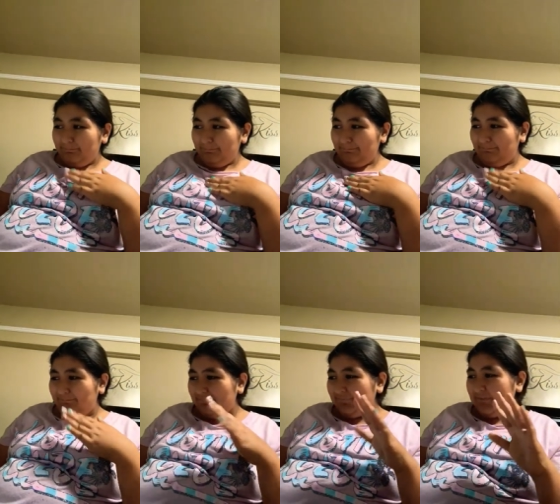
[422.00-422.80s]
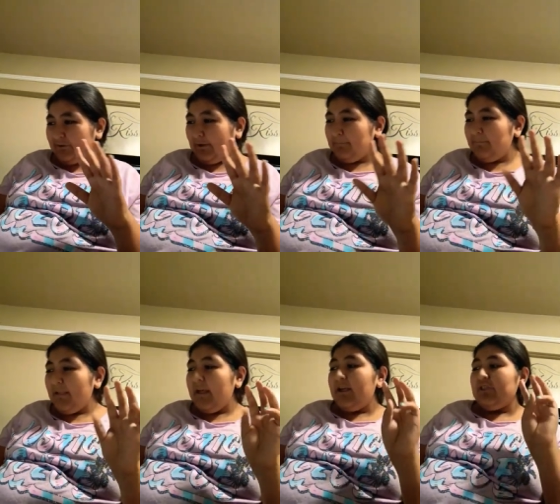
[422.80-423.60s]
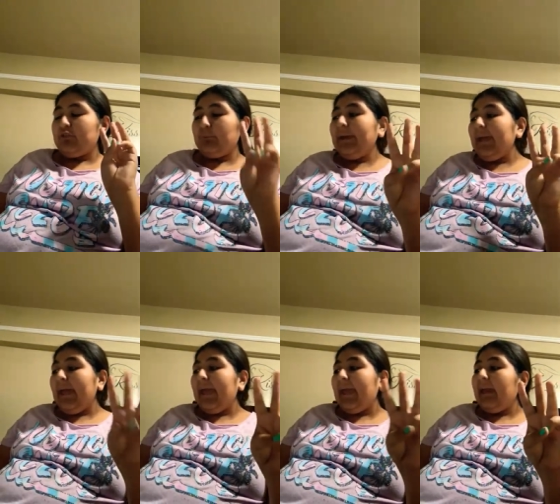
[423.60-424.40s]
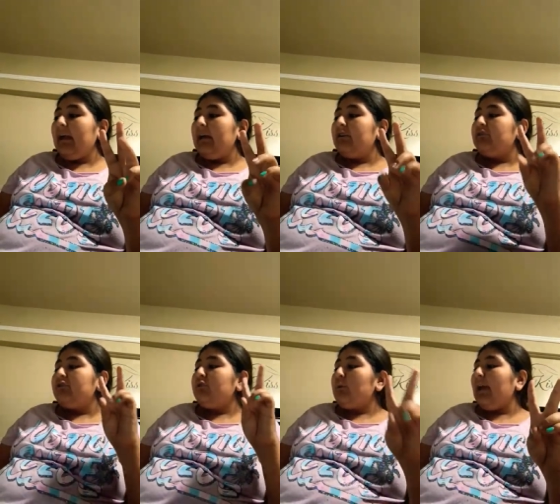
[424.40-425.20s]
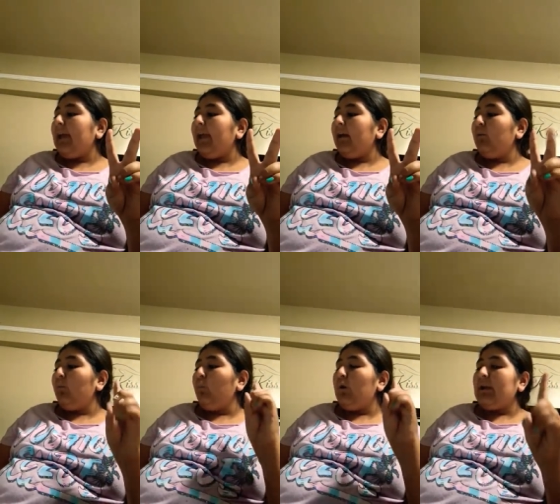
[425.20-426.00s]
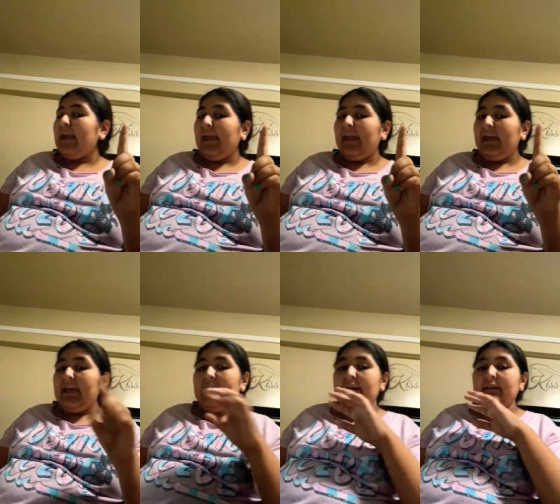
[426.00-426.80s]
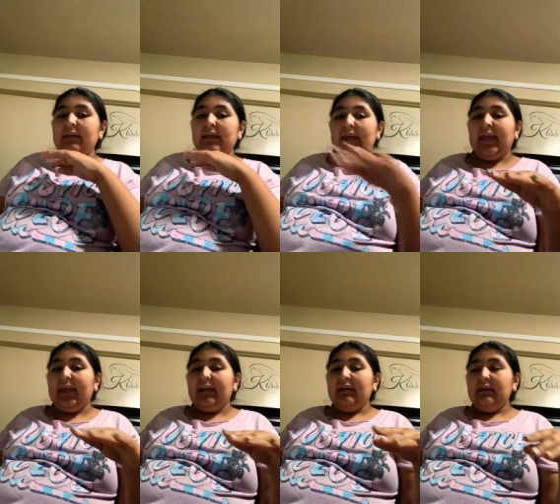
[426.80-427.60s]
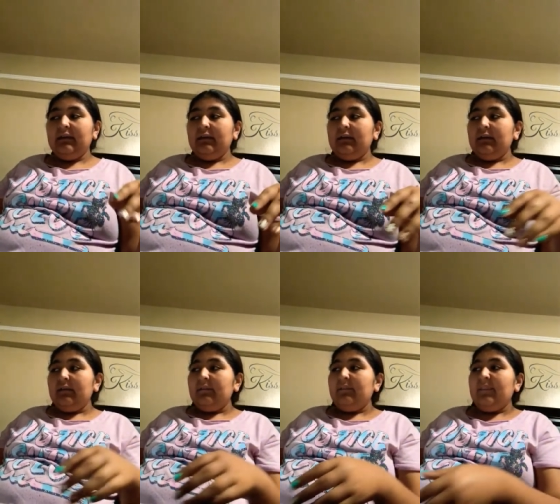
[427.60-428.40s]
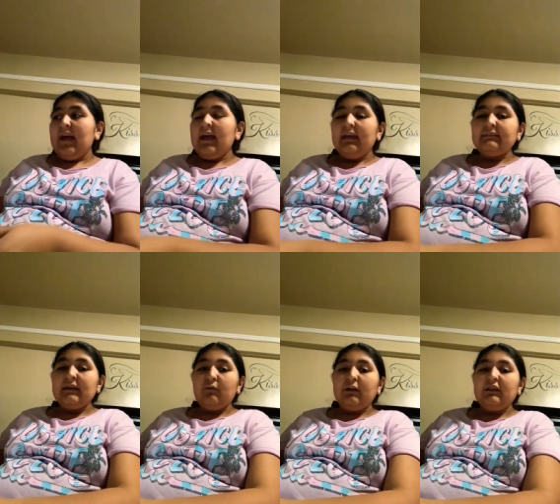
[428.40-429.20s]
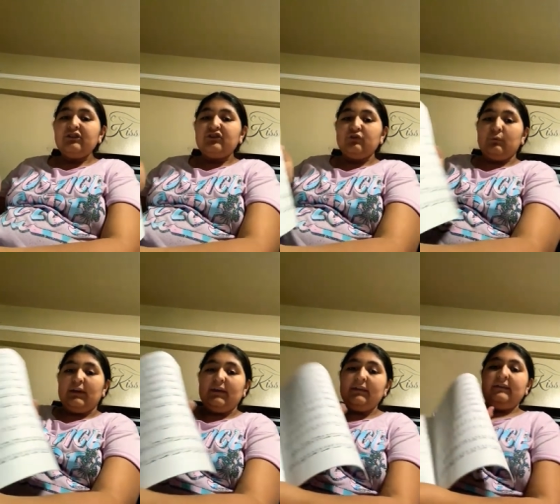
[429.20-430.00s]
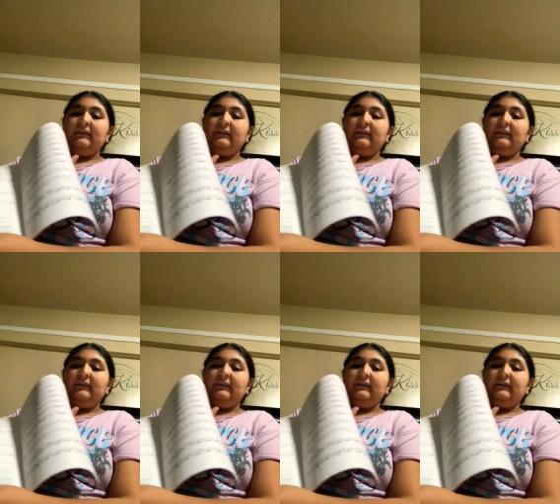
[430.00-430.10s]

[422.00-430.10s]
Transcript: mm, sorry, 3A, 2A, 1A, and A. That is how we're going to do it.